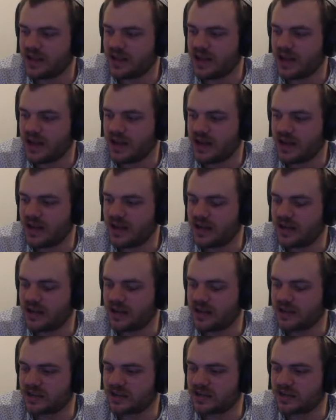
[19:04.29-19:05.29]

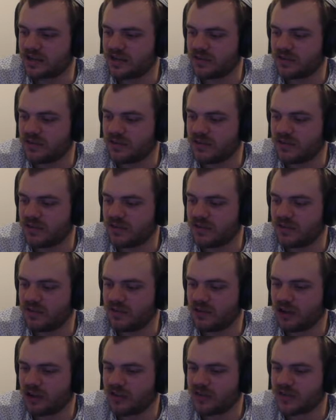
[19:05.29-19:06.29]
and
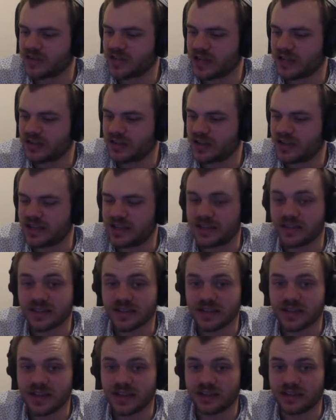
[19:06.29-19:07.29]
all of a sudden I hear this
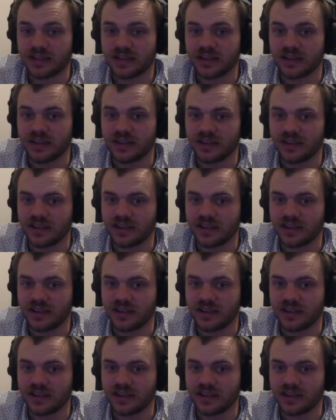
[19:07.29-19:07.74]
thunder,